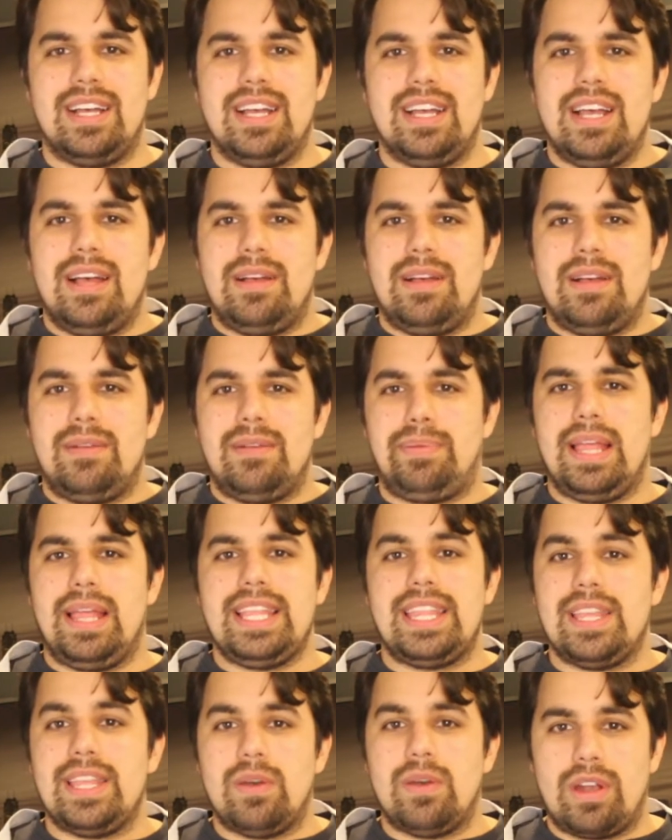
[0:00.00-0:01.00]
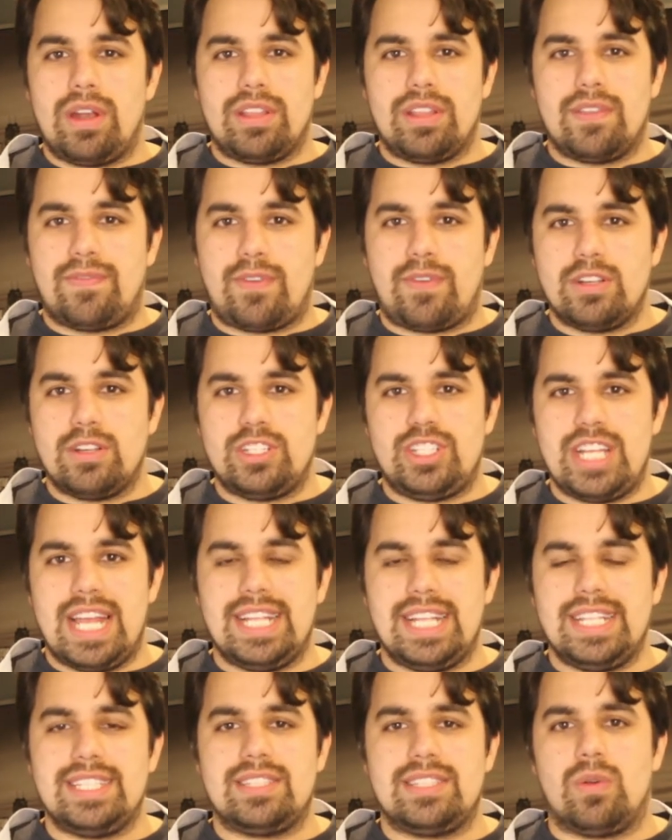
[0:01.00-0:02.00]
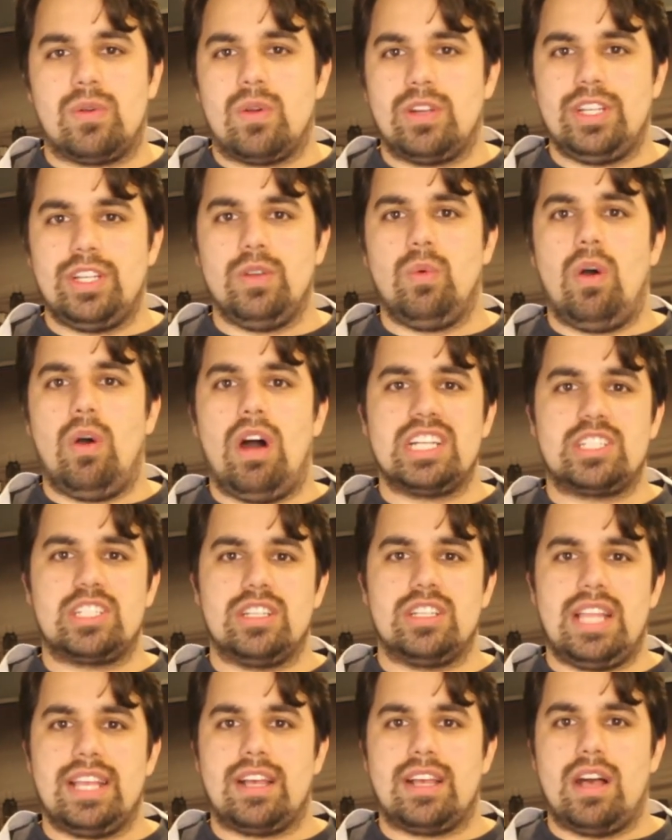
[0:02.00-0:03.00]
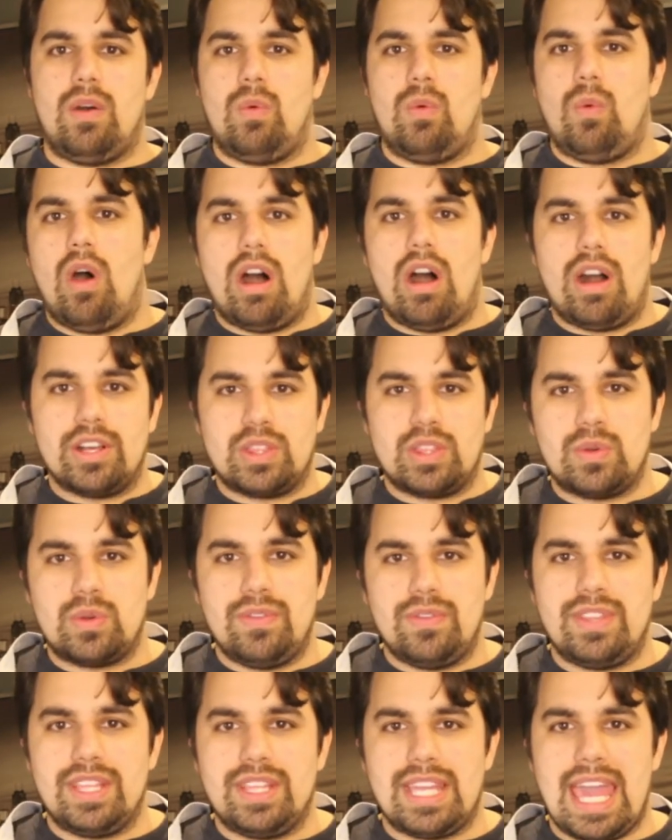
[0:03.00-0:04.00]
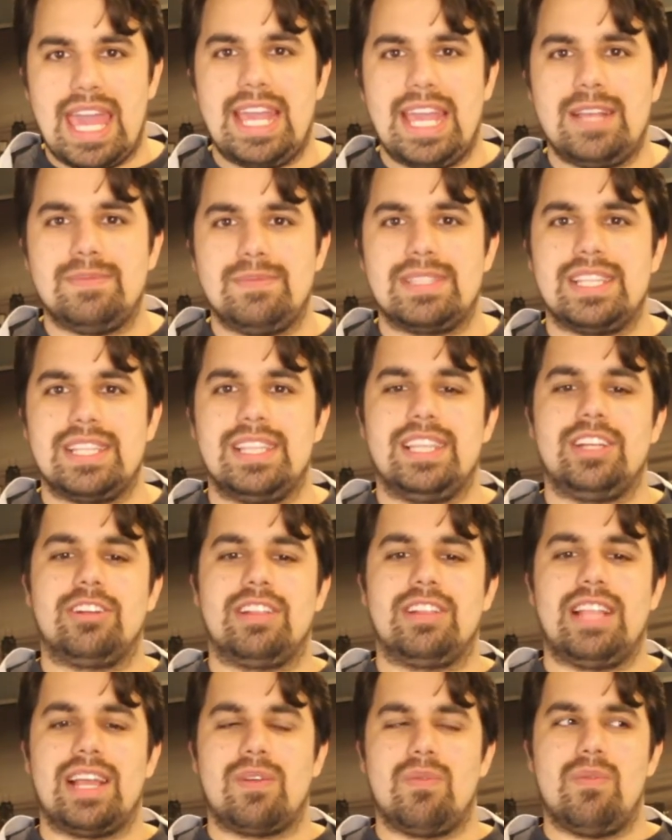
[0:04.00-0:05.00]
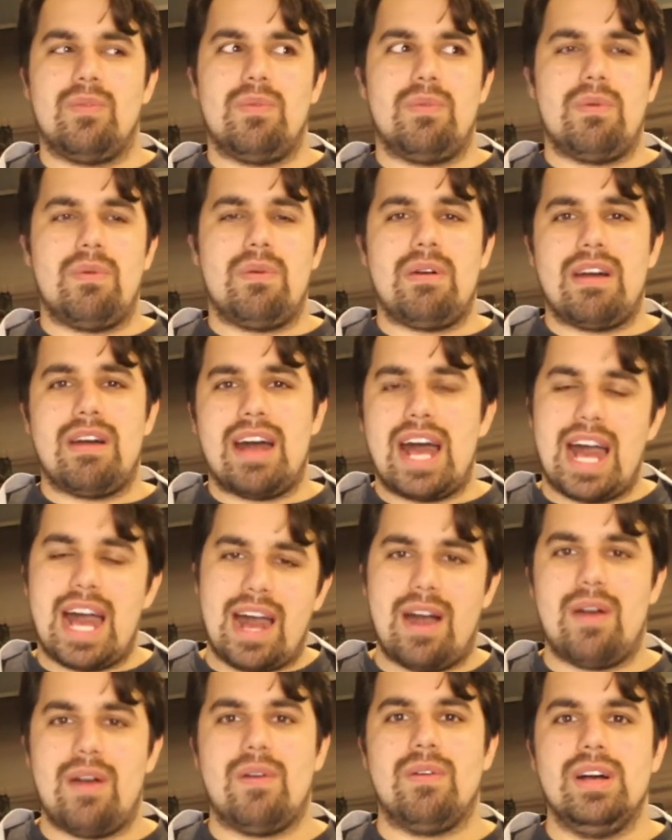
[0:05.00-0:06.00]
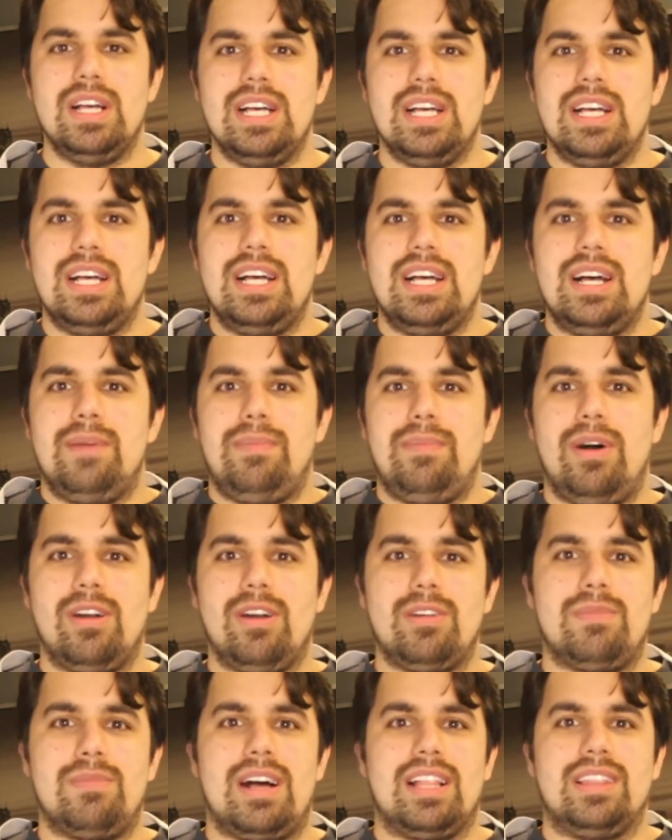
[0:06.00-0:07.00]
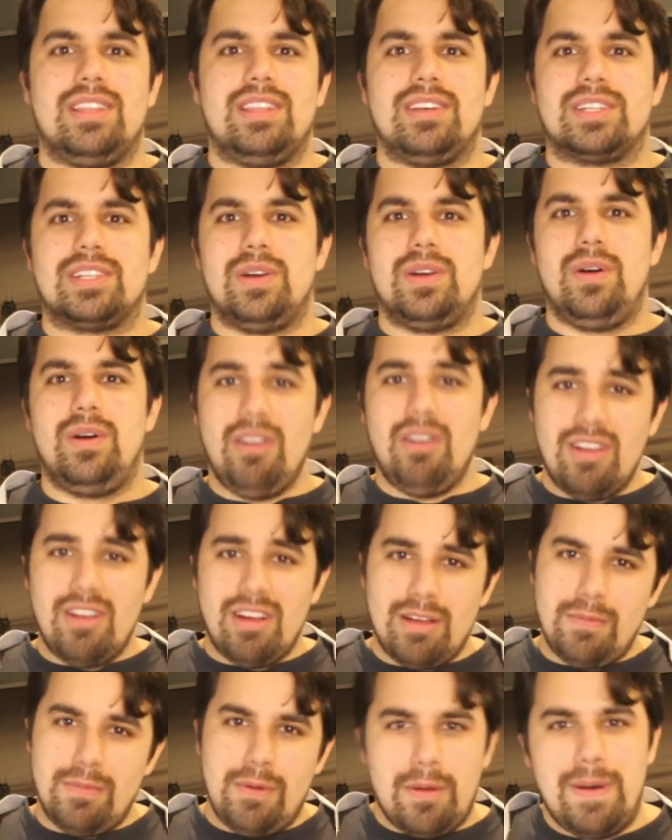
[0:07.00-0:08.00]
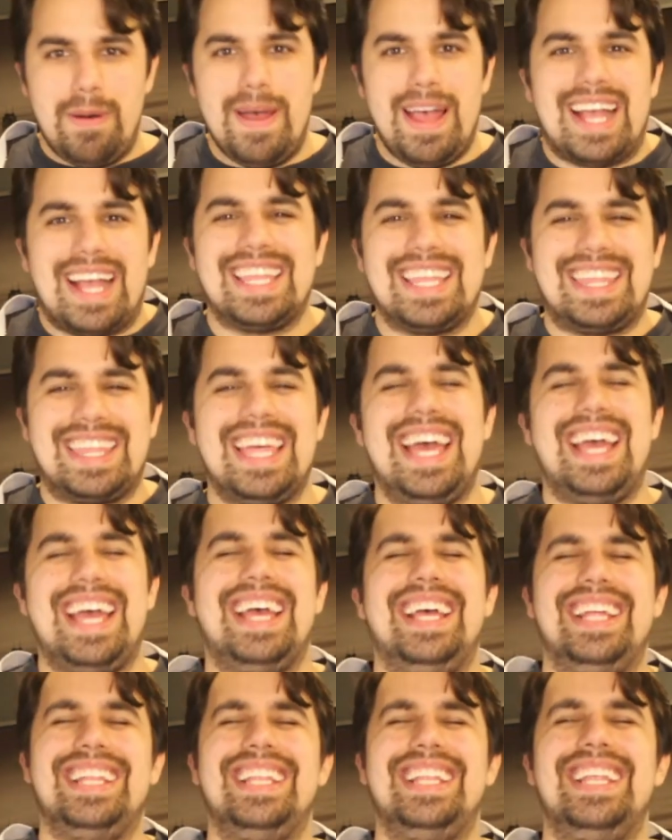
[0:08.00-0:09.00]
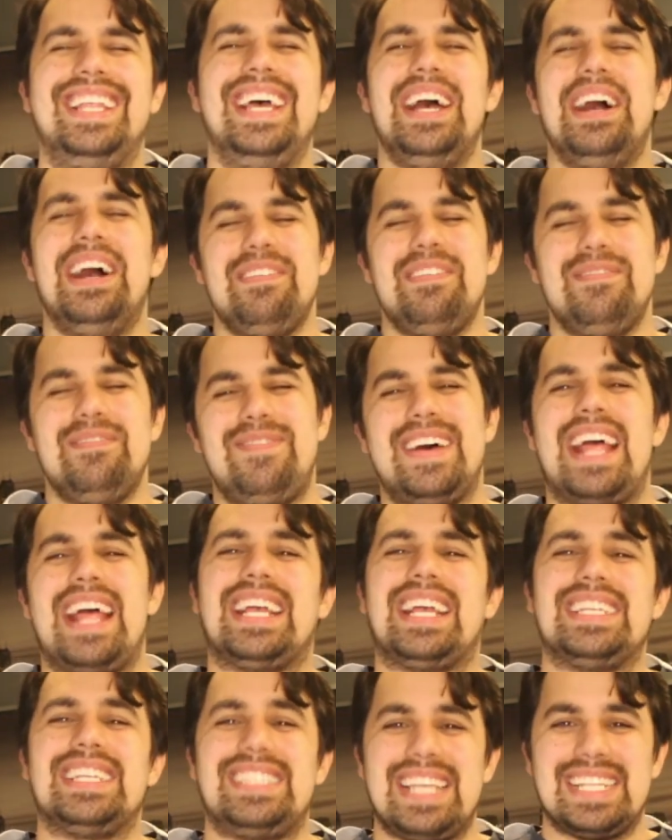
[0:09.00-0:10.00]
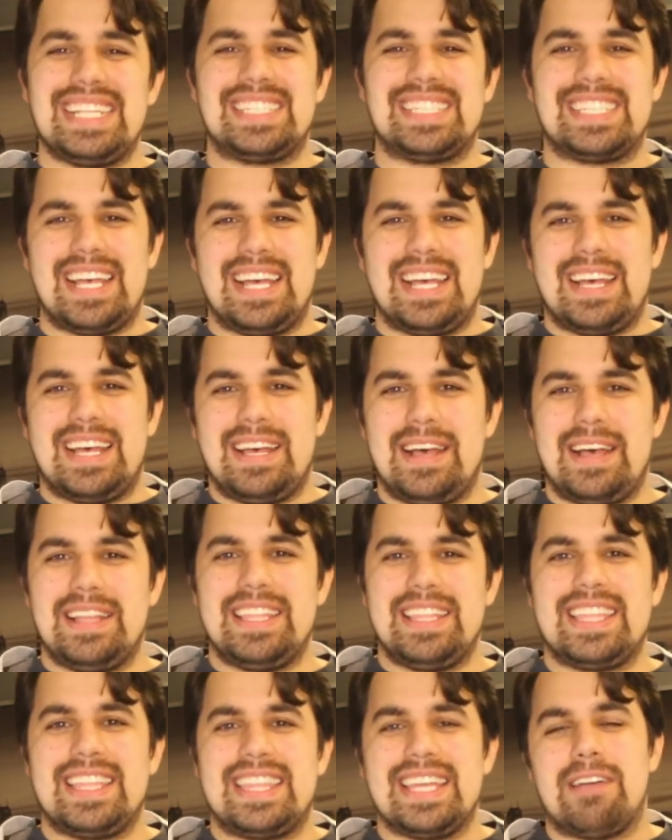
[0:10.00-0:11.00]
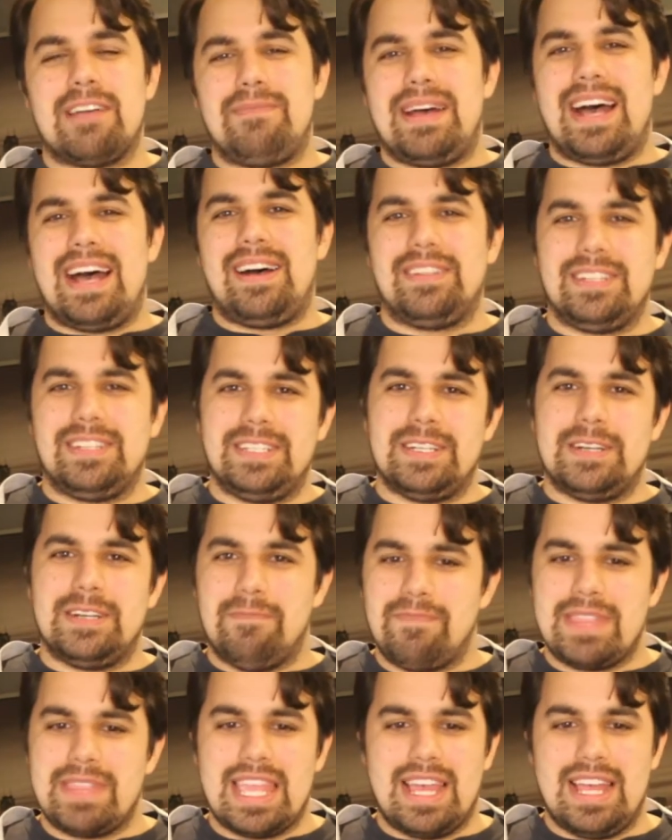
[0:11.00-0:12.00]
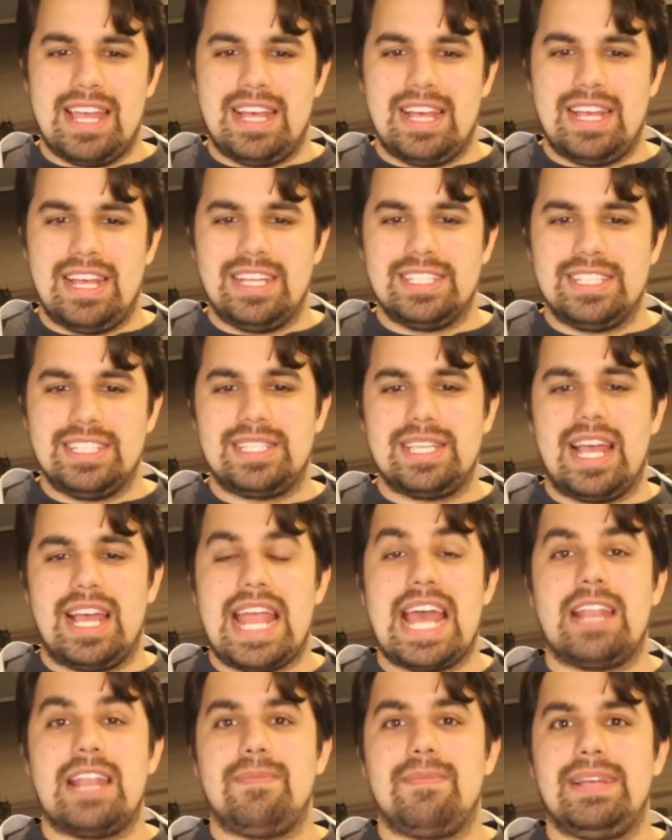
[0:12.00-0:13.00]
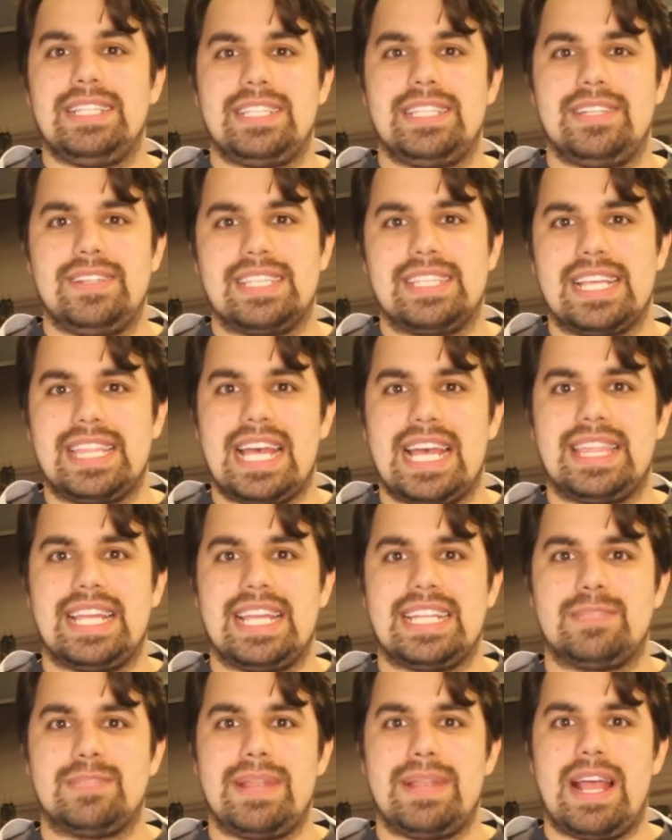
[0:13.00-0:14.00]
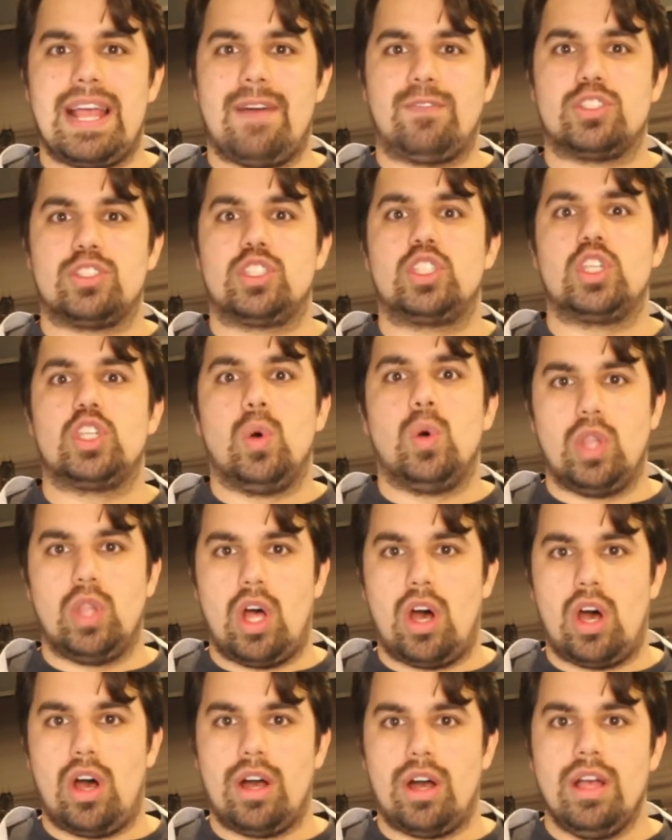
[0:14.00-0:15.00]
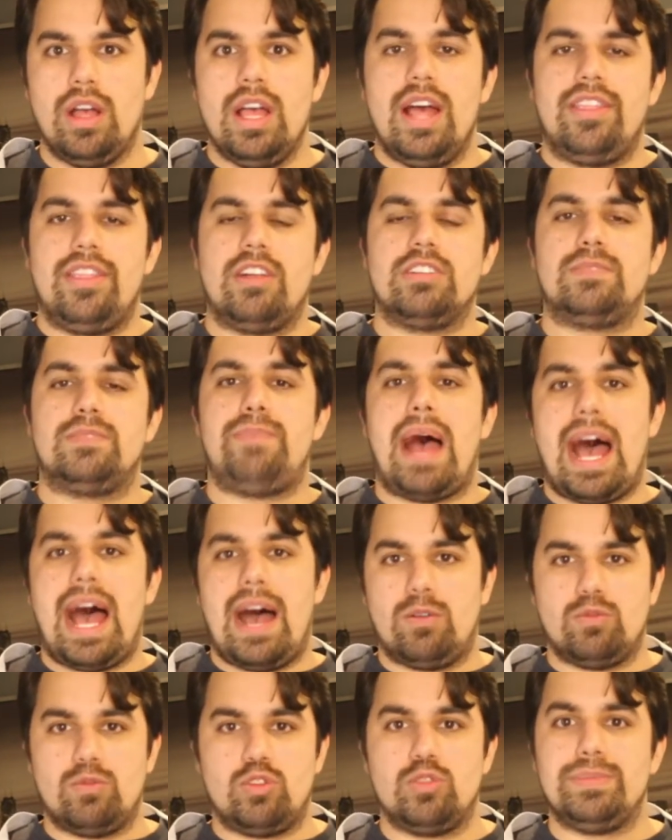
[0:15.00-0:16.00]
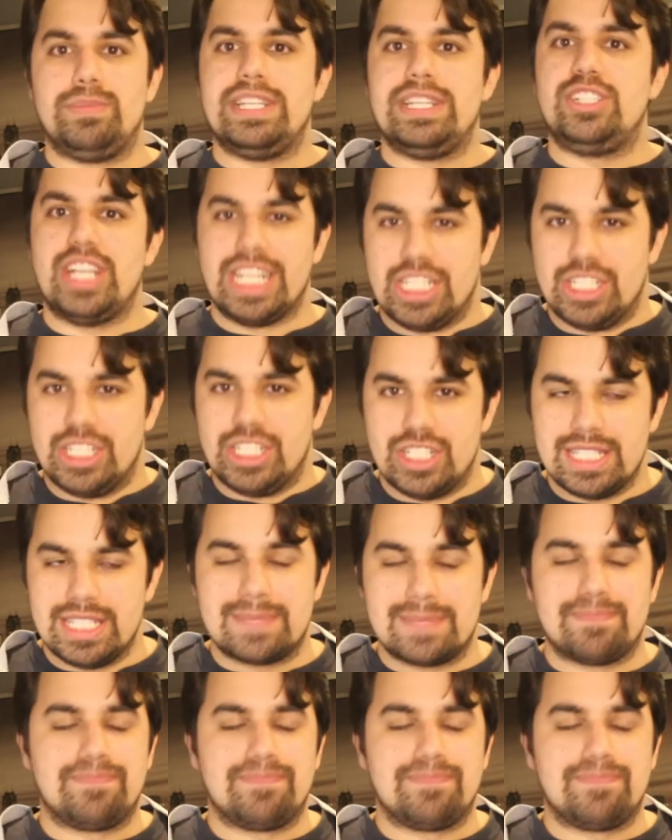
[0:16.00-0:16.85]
play one of the first gens, or you watch like a walkthrough of the games and you're like, wow, Pokemon looked horrible back then. But I guess that's the thing about an anime series like that that's been out for so long. There's bound to be changes.